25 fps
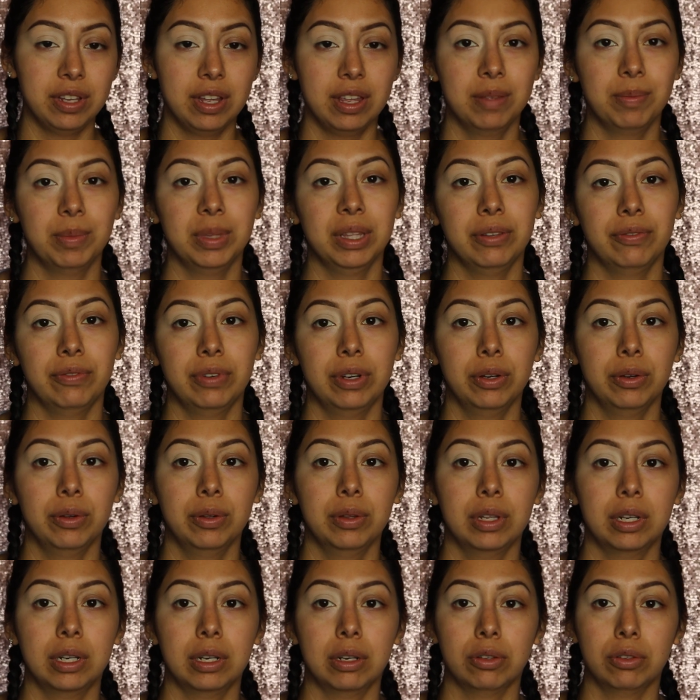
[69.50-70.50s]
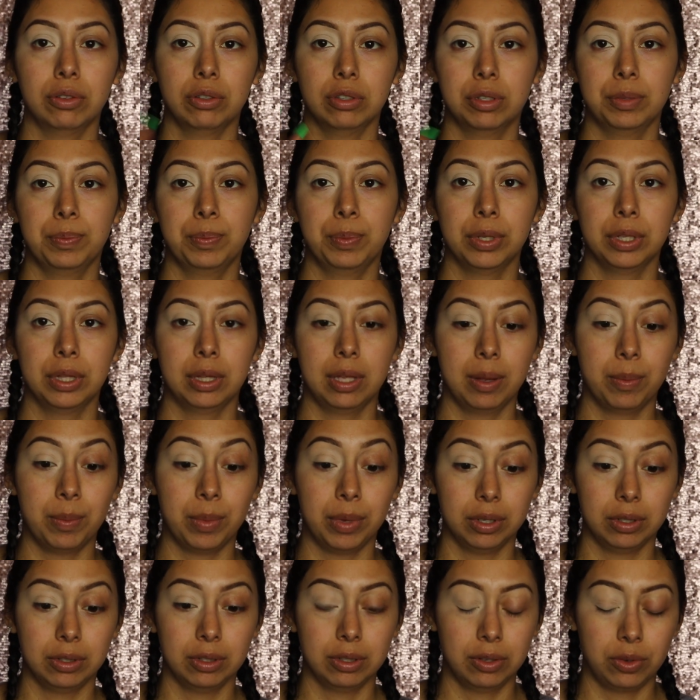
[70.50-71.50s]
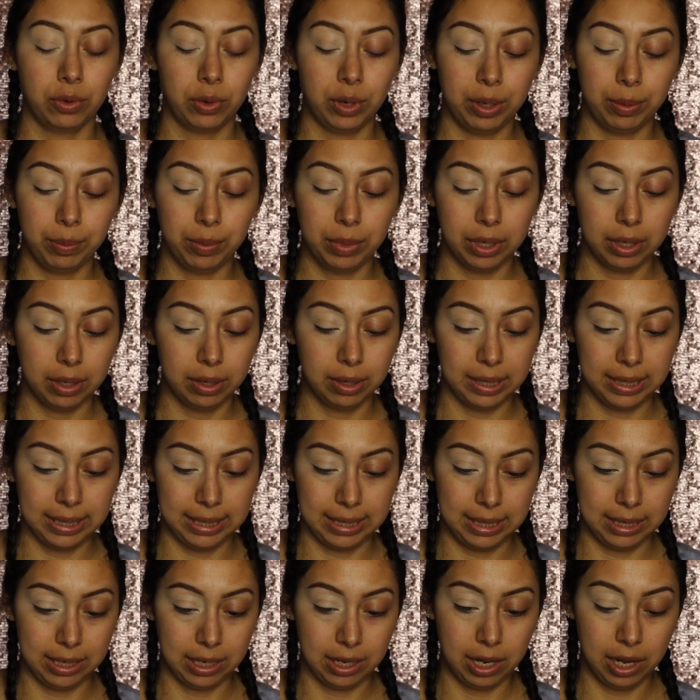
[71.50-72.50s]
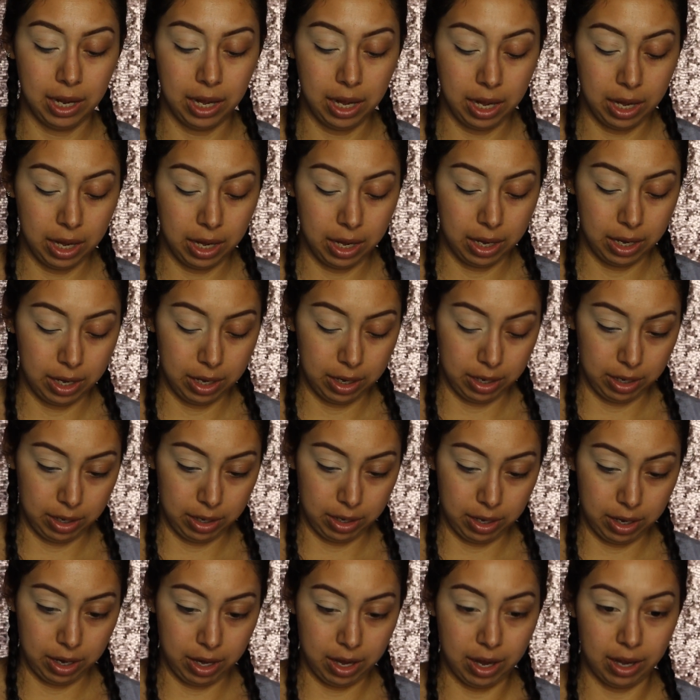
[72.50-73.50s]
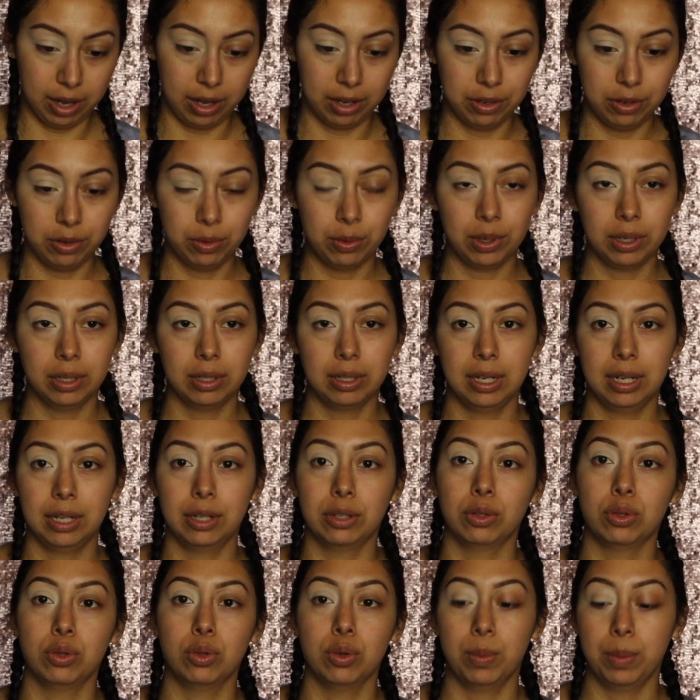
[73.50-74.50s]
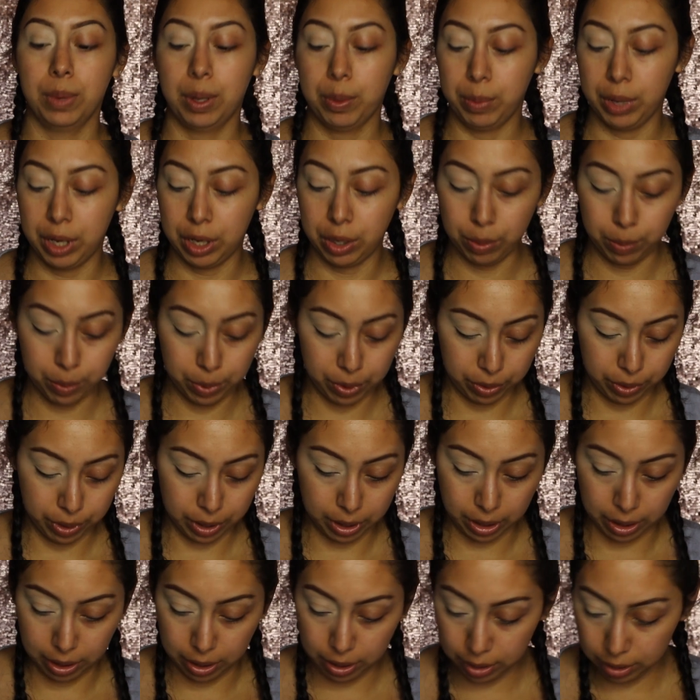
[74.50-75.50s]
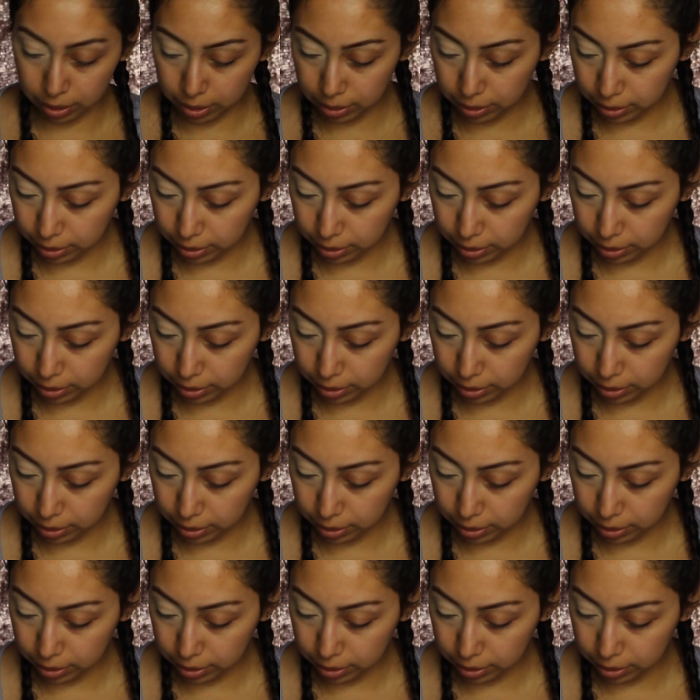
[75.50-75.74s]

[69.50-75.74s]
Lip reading: say them in the video, then I'll just put them on the screen, because yeah, I just want to like do my makeup already.